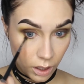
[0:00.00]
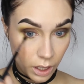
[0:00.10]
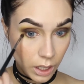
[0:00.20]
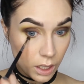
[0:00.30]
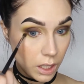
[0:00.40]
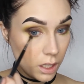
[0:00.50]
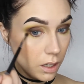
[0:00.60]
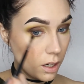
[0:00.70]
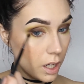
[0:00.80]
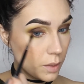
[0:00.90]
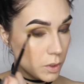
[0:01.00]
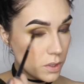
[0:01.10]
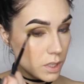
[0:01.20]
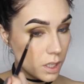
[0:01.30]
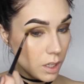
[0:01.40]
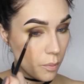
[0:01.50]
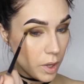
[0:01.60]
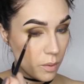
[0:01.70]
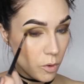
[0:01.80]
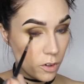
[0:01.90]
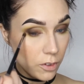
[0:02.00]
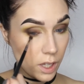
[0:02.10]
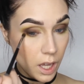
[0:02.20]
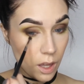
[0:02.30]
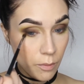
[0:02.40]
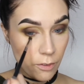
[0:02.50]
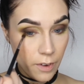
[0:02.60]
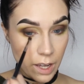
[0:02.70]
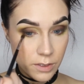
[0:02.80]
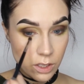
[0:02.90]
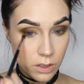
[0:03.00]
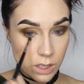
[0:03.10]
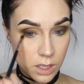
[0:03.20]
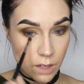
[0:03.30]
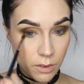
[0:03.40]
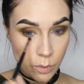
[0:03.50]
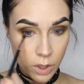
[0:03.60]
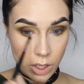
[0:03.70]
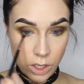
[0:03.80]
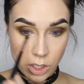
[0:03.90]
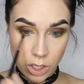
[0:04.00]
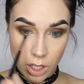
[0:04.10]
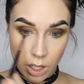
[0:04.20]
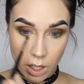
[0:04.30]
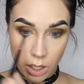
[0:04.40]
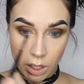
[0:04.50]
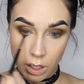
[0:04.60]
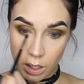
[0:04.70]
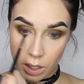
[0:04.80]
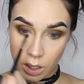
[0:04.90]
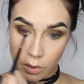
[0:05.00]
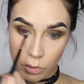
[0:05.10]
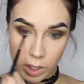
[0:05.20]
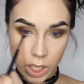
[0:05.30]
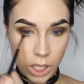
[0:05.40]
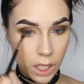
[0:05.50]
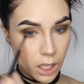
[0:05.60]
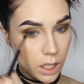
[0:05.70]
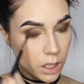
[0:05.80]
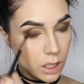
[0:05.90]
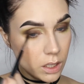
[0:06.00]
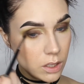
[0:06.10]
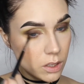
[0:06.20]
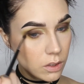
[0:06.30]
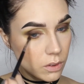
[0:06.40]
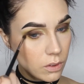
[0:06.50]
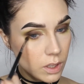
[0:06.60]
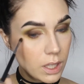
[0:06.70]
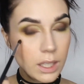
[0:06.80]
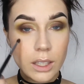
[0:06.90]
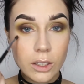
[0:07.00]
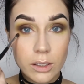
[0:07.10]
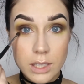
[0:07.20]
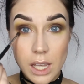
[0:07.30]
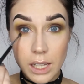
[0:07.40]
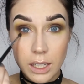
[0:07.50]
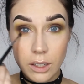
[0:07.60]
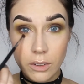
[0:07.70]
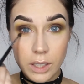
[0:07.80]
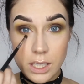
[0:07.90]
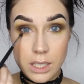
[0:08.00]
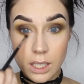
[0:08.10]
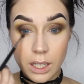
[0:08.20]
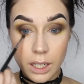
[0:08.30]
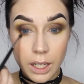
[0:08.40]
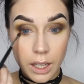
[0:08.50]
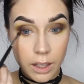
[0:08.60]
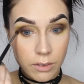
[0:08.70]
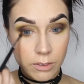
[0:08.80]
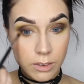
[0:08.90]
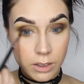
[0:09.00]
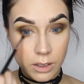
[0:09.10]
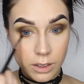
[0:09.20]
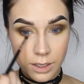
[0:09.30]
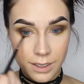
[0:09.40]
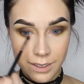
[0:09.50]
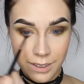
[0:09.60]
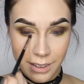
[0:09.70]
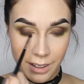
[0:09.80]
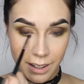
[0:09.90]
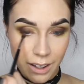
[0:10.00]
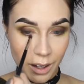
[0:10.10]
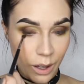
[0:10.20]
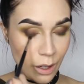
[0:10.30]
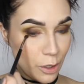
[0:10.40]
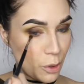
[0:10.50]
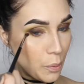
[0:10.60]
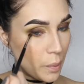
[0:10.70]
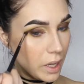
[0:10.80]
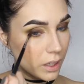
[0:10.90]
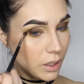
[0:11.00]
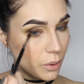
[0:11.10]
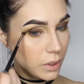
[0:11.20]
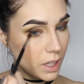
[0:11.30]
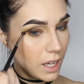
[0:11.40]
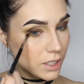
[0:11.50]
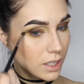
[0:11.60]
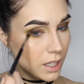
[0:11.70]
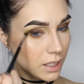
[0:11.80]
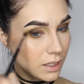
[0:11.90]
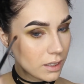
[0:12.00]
And here I'm using my Morphe M507 brush and working it into the little tiny crease that I have on my lower lash line.